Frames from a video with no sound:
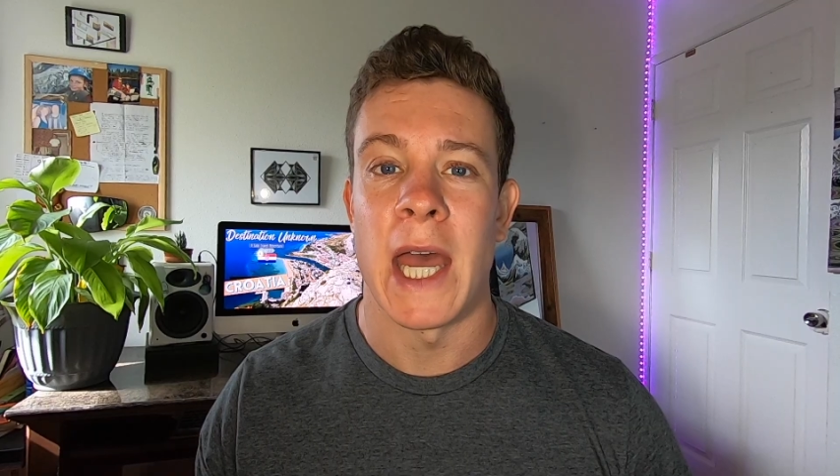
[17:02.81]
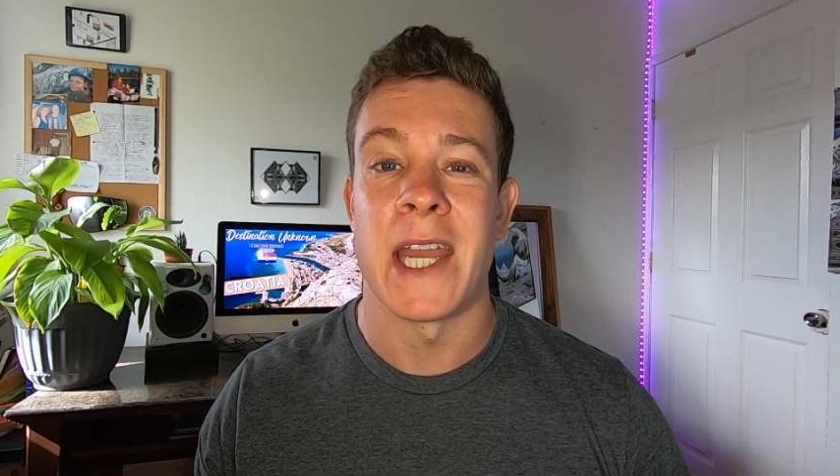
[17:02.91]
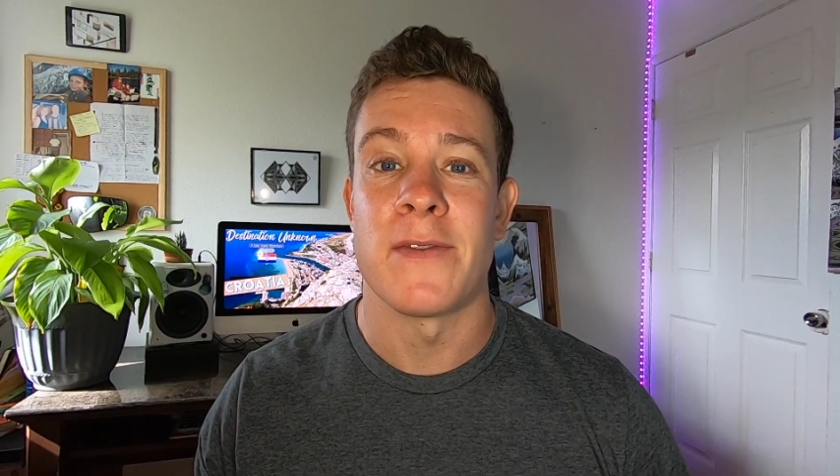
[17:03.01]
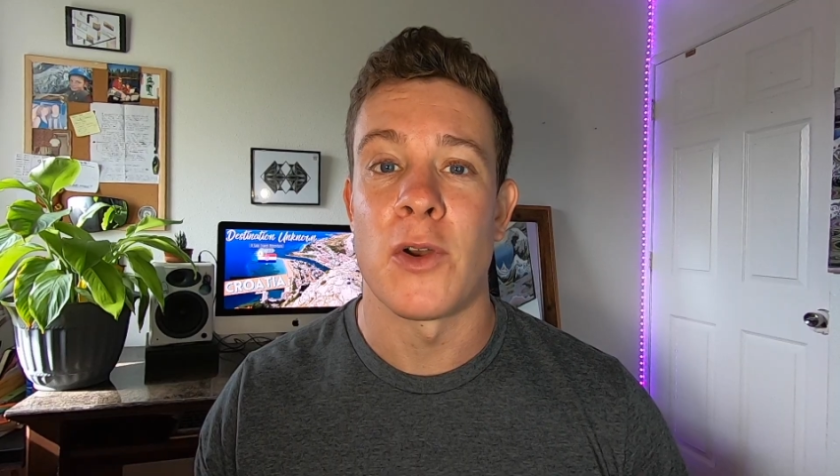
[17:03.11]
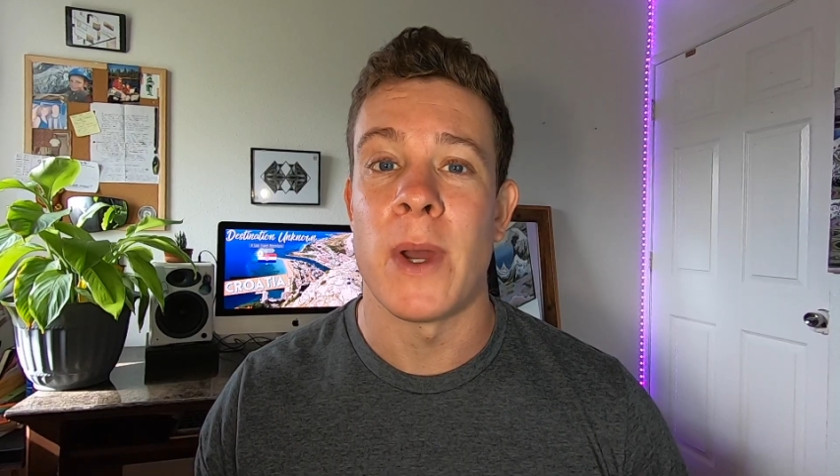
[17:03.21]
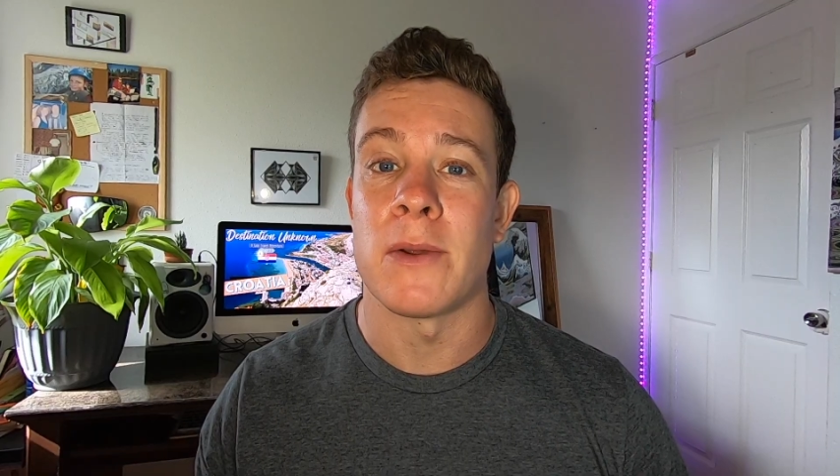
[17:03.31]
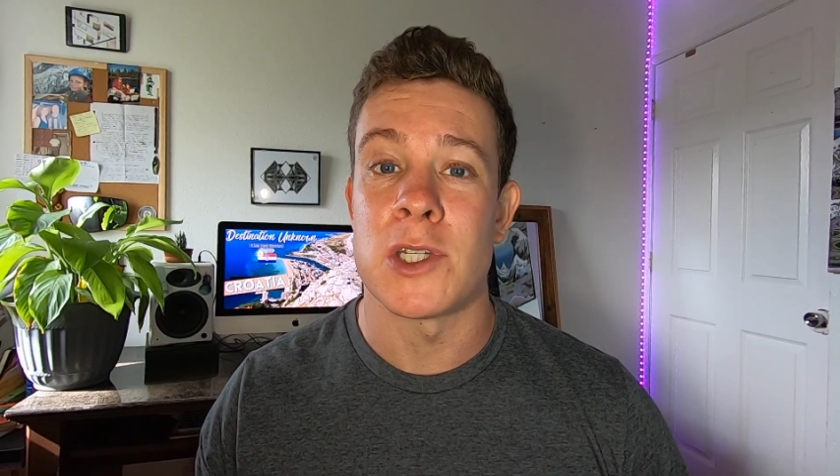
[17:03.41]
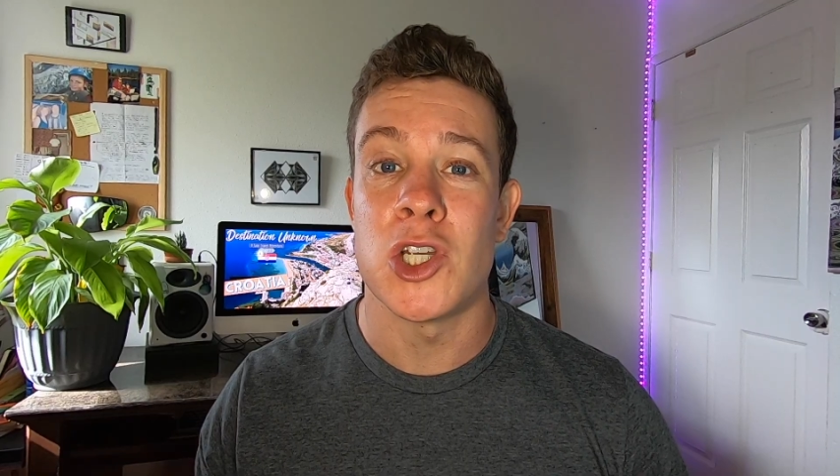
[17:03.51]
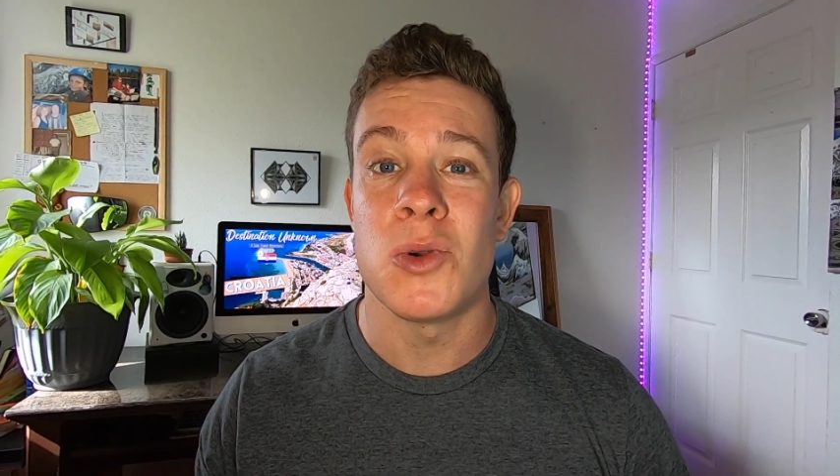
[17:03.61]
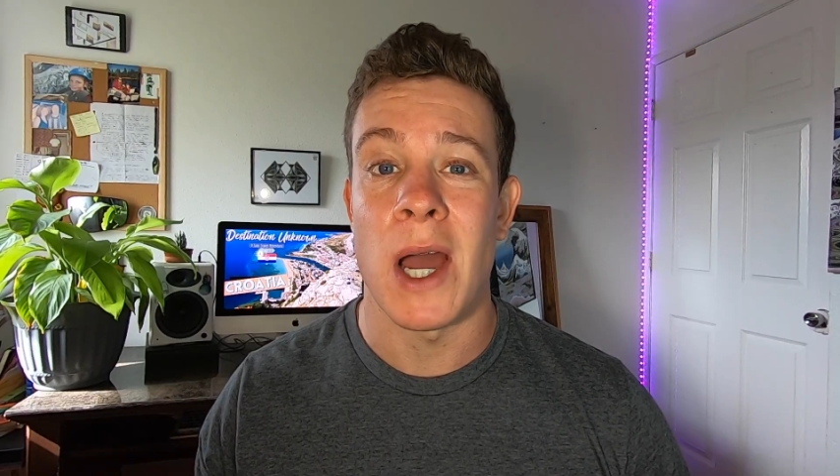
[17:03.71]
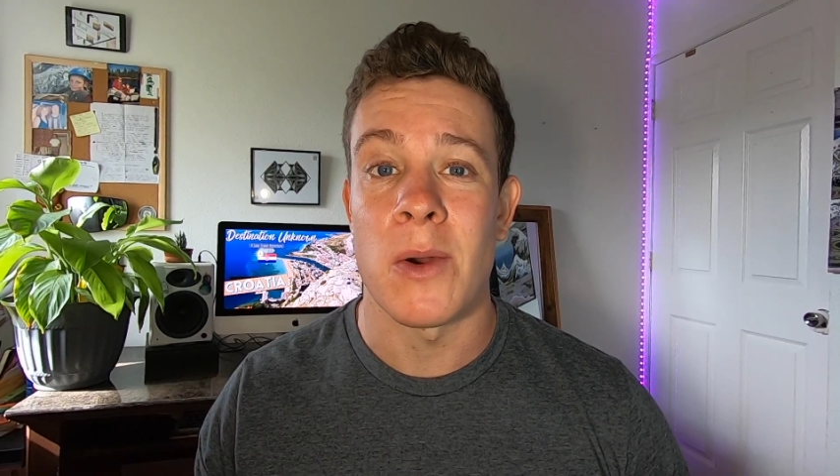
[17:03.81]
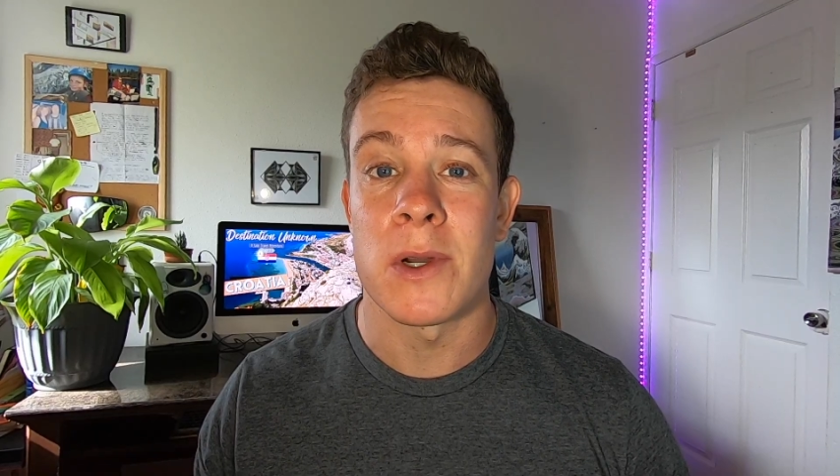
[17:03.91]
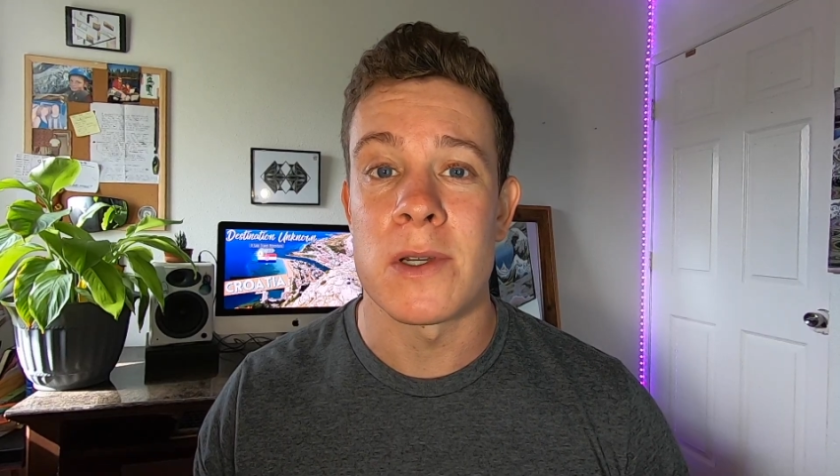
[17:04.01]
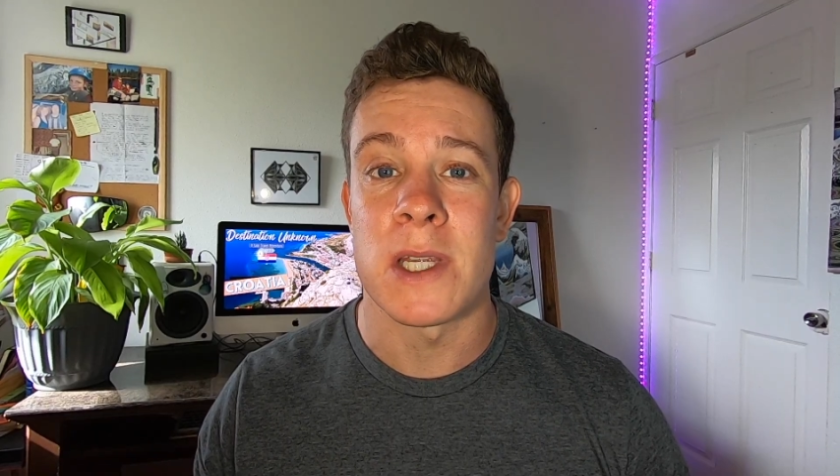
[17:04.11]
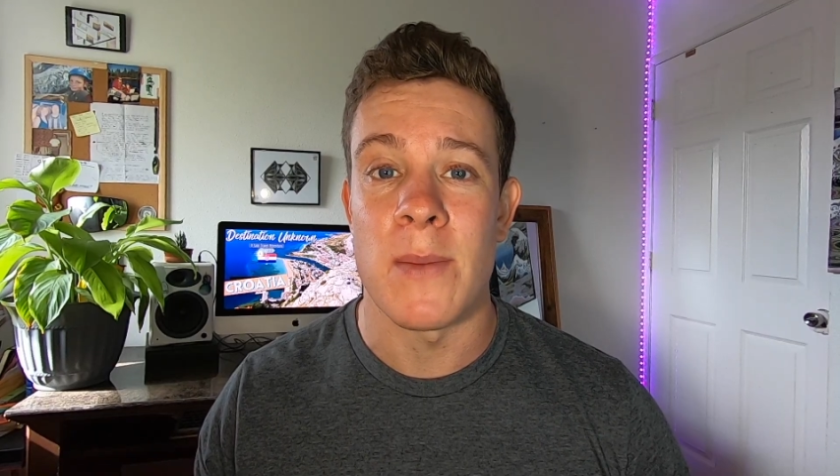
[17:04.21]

hiked for about 2 hours,